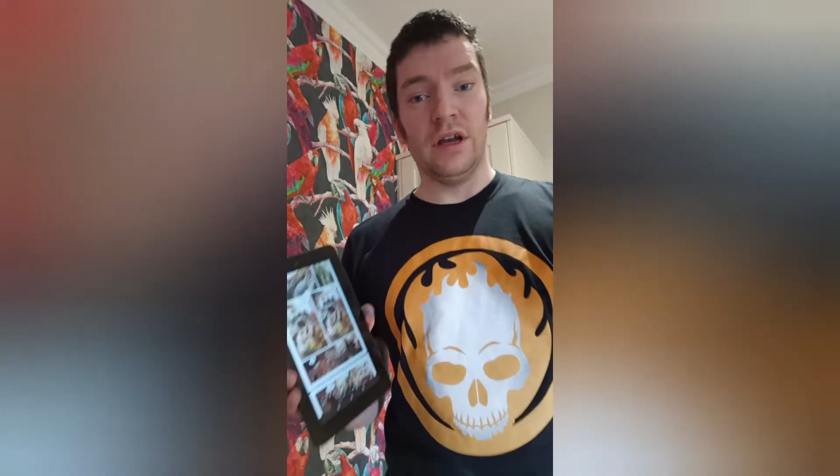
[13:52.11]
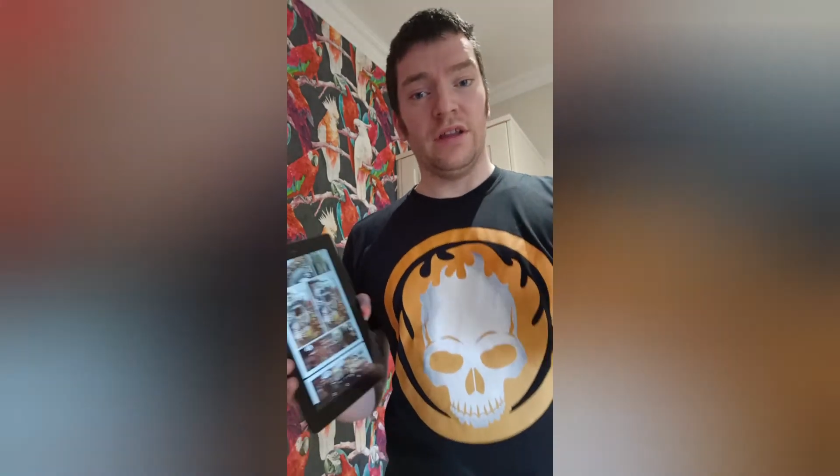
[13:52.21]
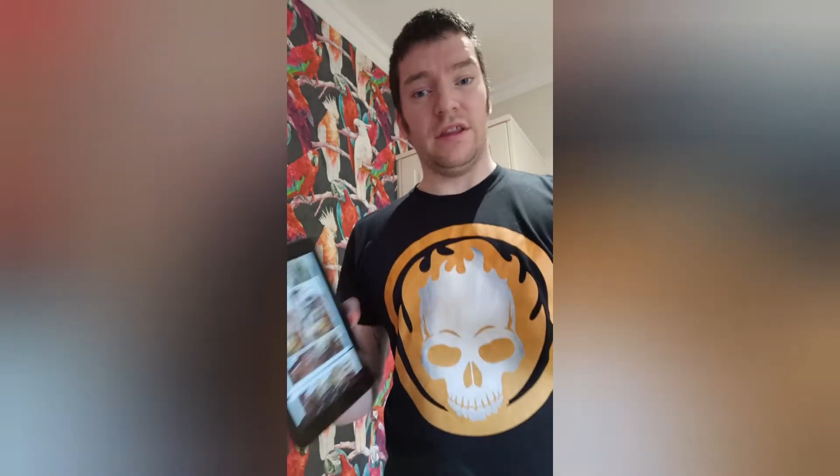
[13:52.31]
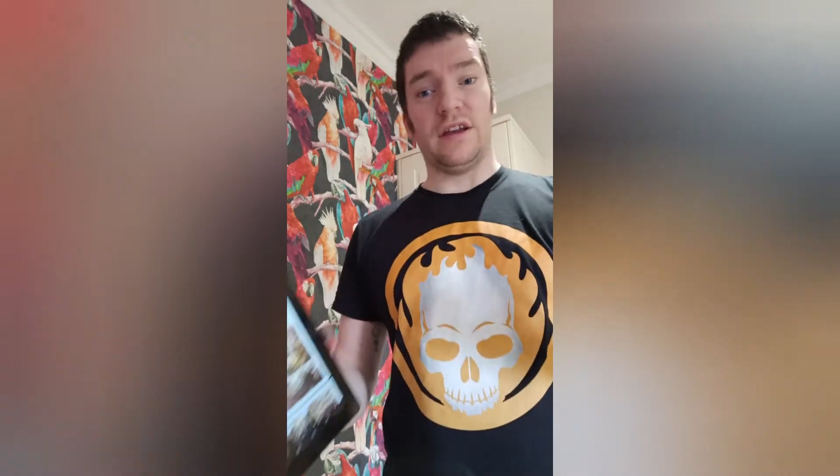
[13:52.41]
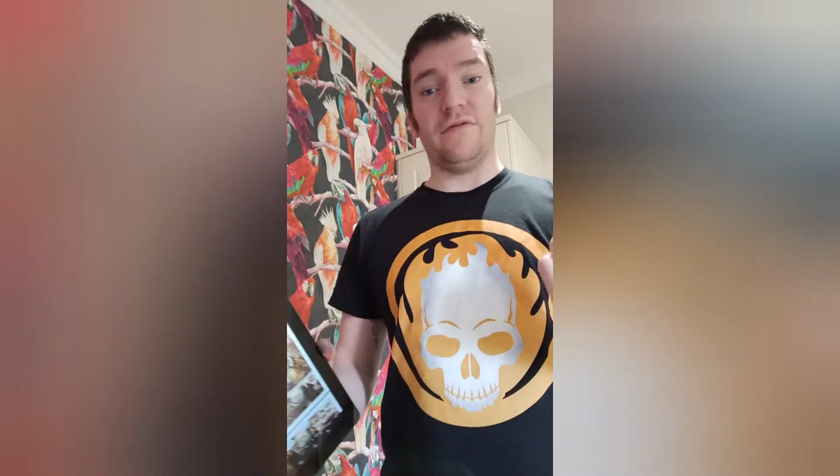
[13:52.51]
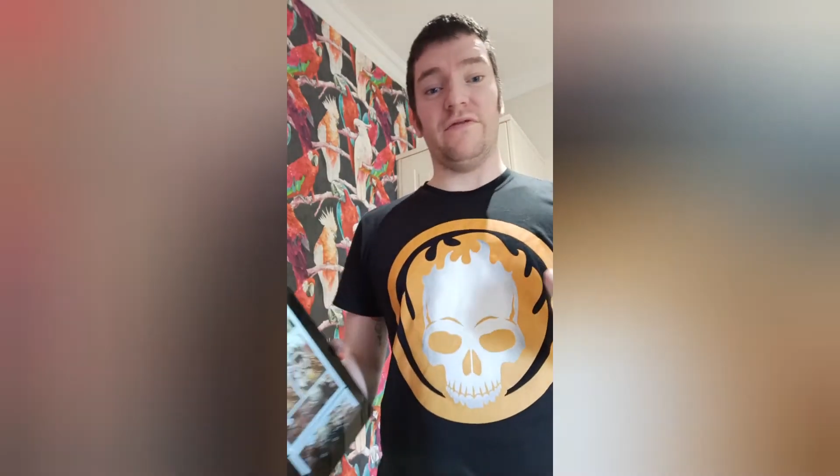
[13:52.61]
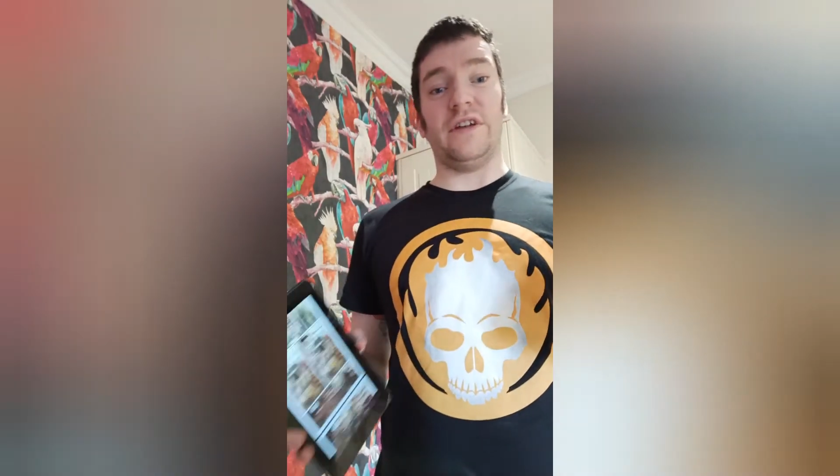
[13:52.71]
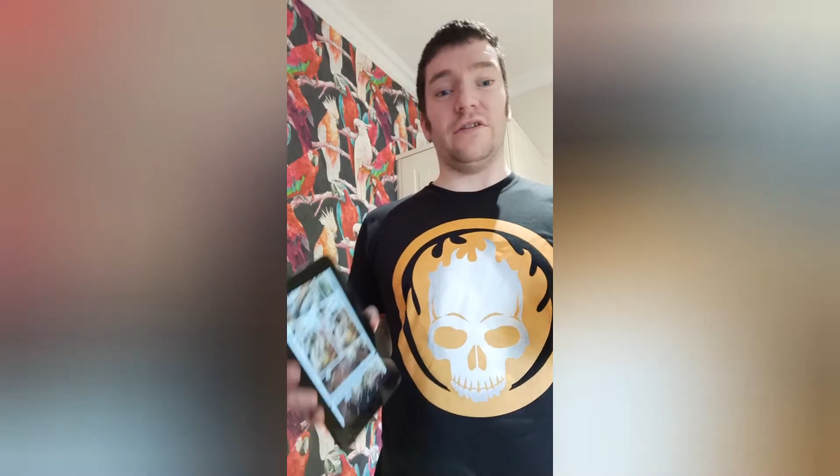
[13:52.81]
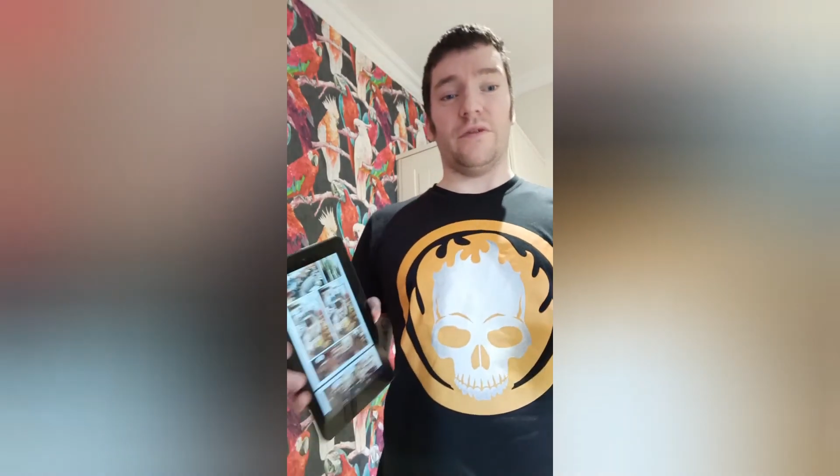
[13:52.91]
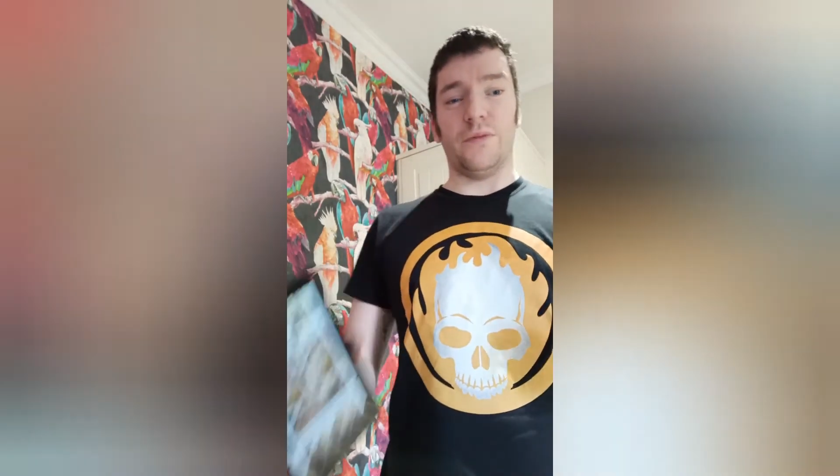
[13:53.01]
the convey
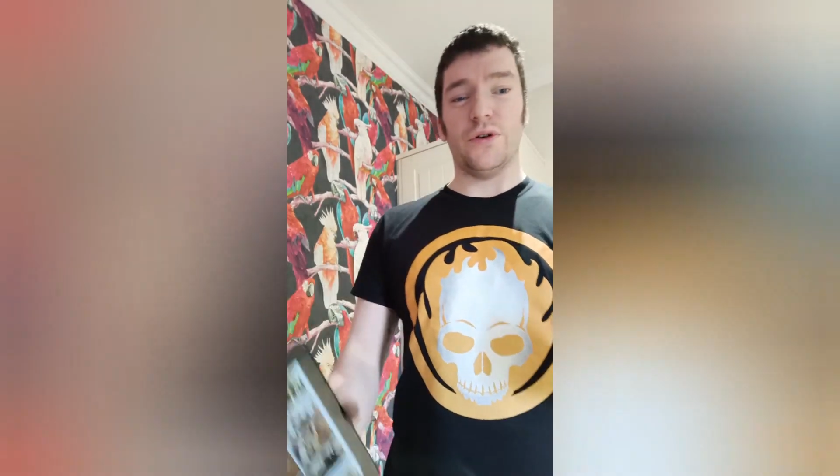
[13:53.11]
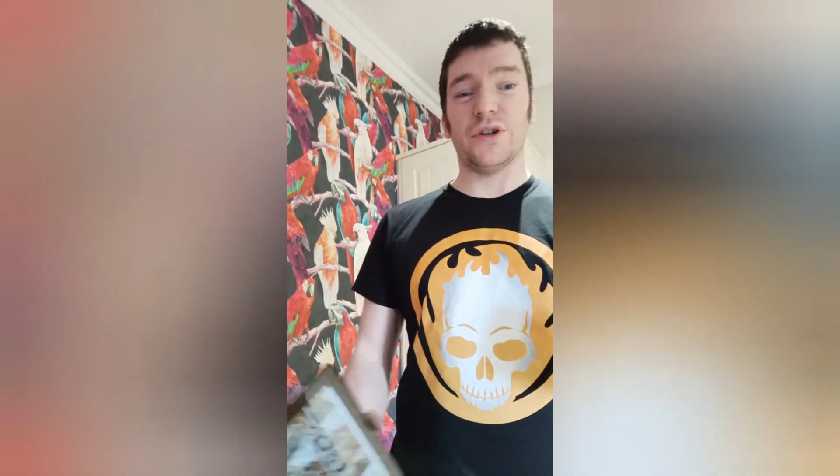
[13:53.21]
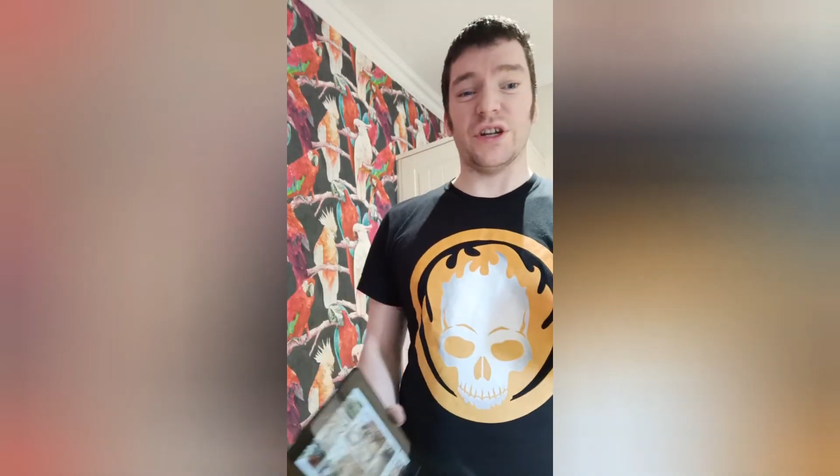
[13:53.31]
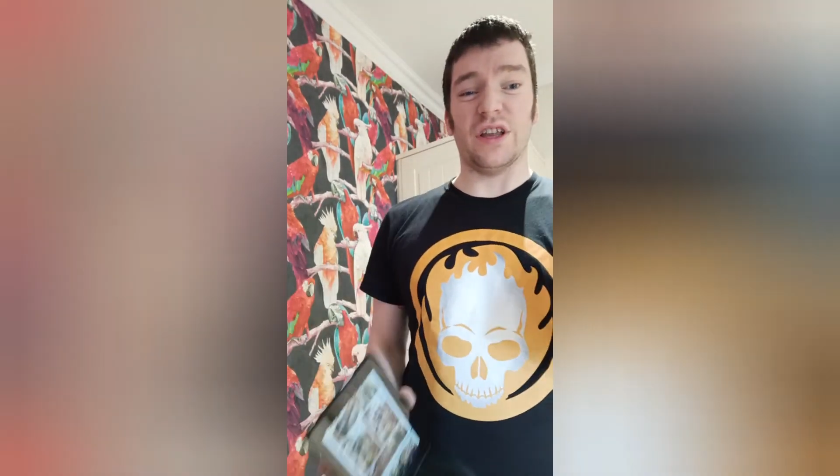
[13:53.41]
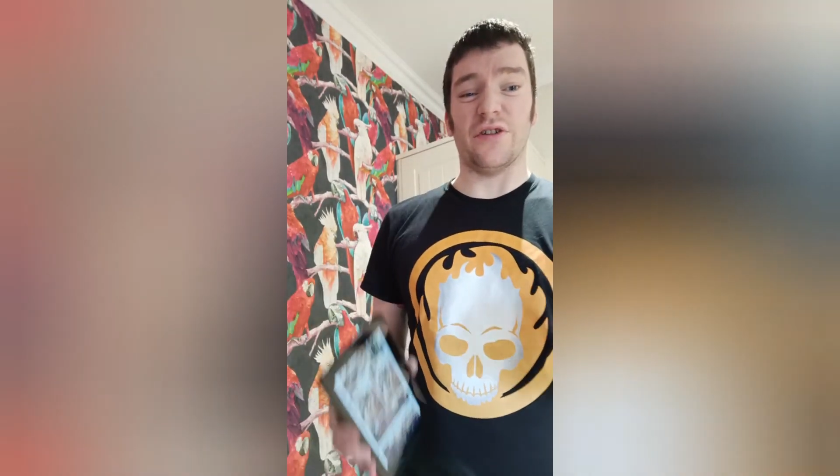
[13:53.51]
of emotion and